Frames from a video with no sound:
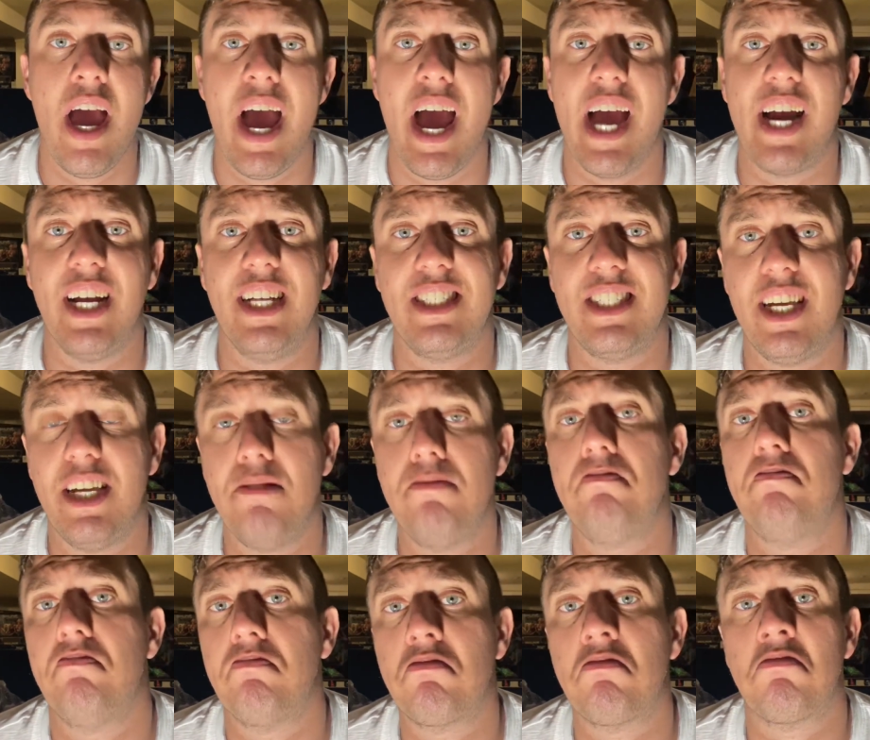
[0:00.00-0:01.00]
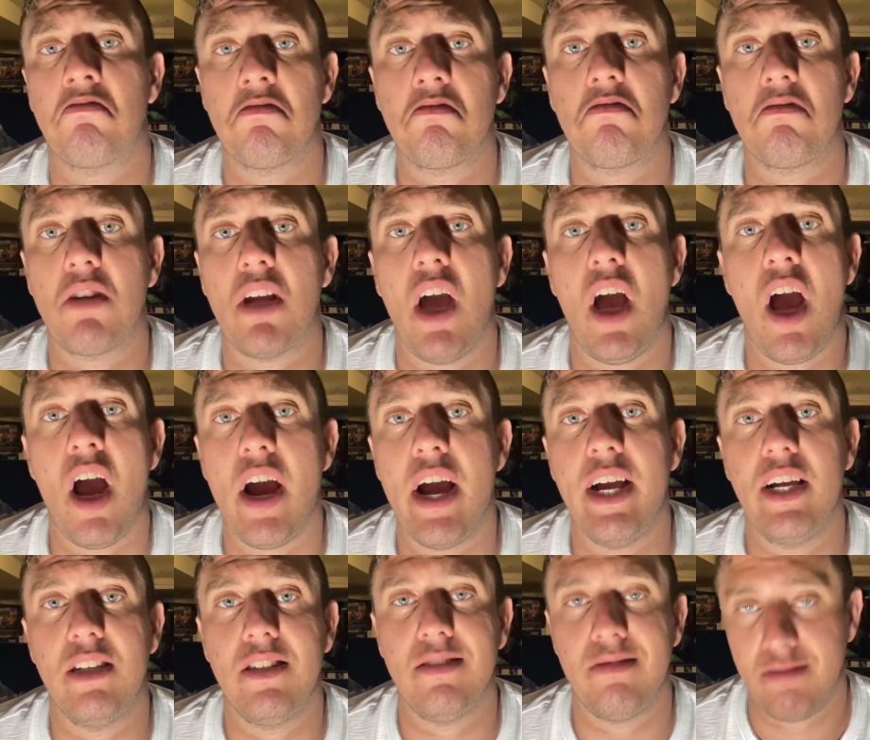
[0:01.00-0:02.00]
And I said, all
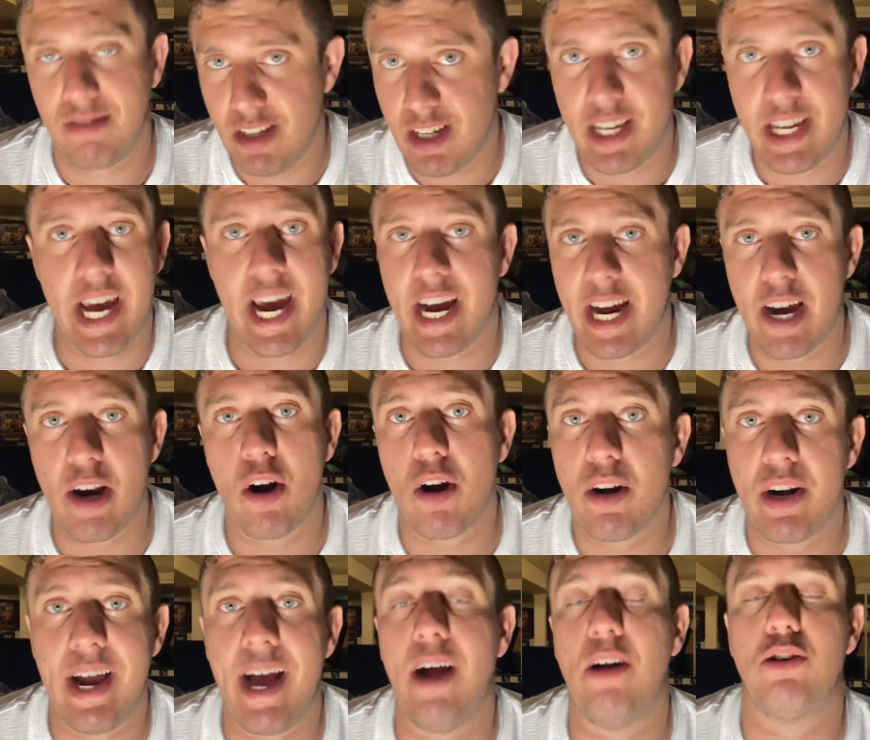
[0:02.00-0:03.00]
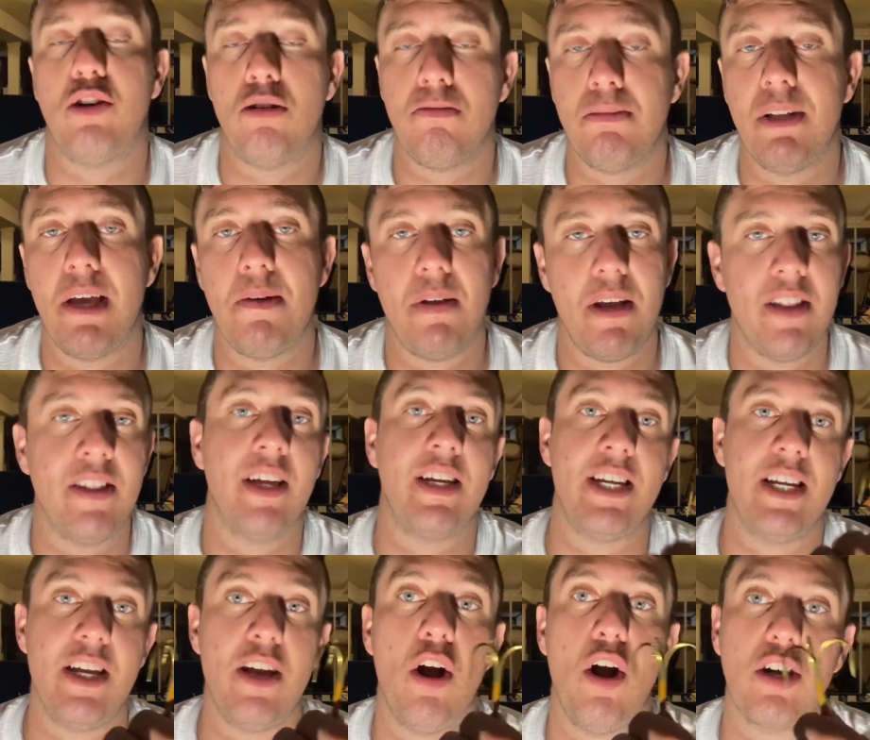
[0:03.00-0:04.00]
right, you can't get hurt now, don't blame me. And then
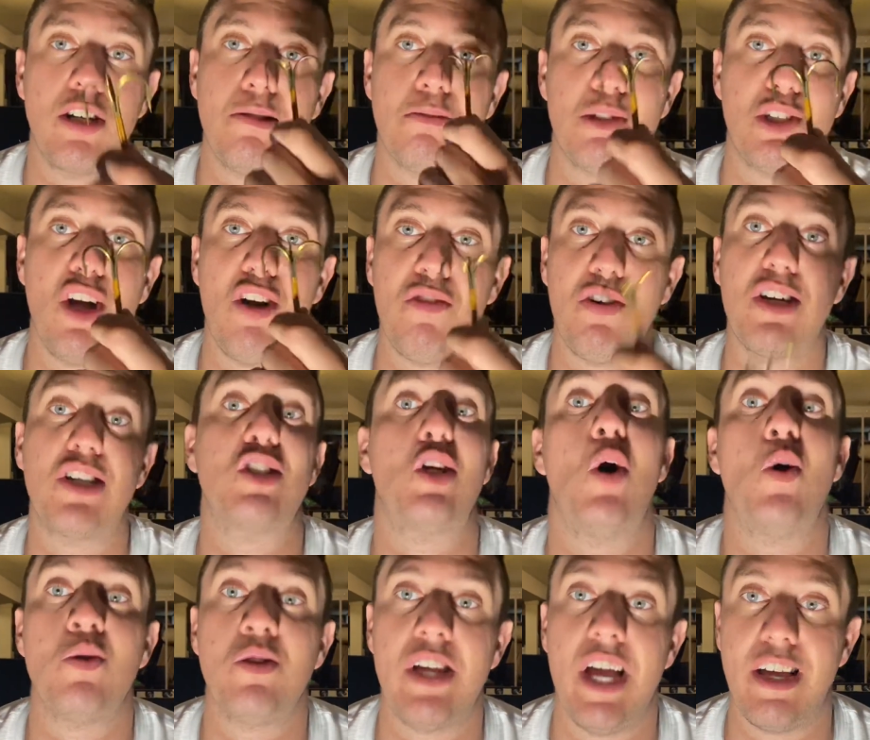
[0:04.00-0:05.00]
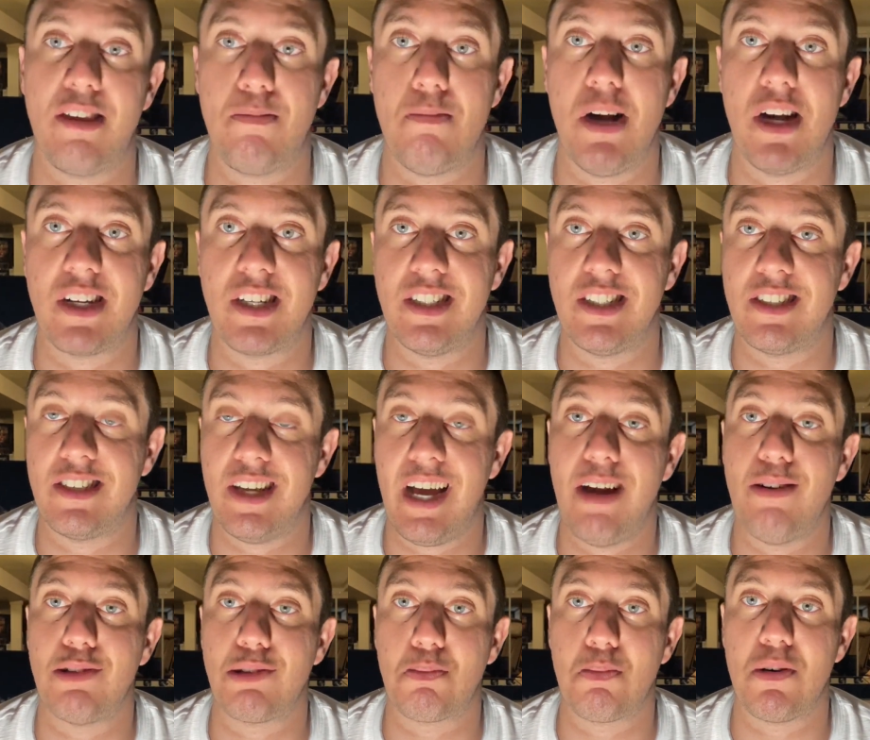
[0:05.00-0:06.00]
he hooked himself on his own death bucket, so
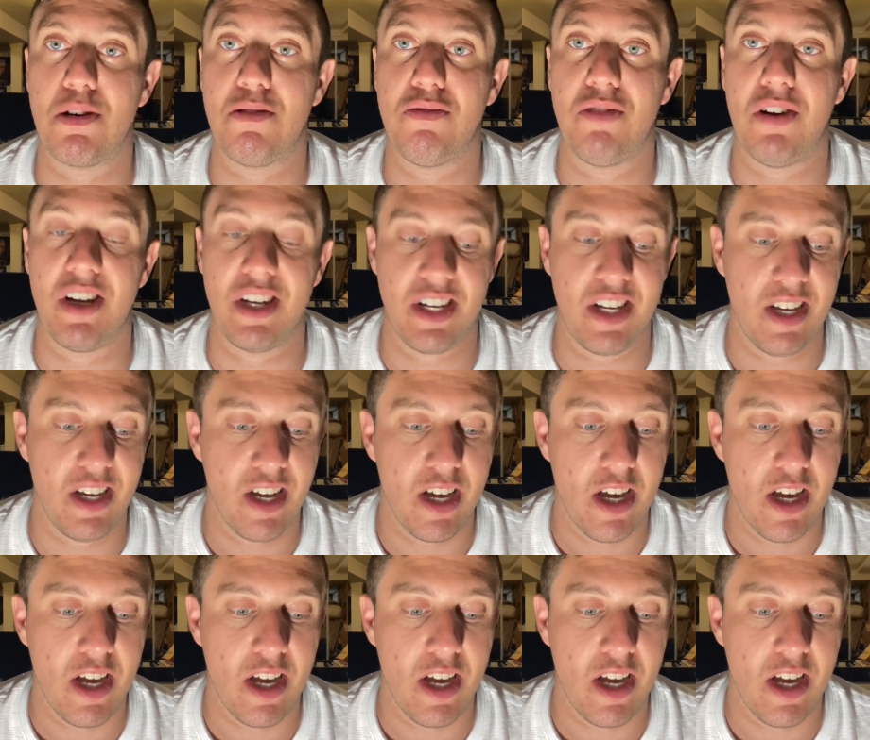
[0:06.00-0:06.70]
that was pretty funny.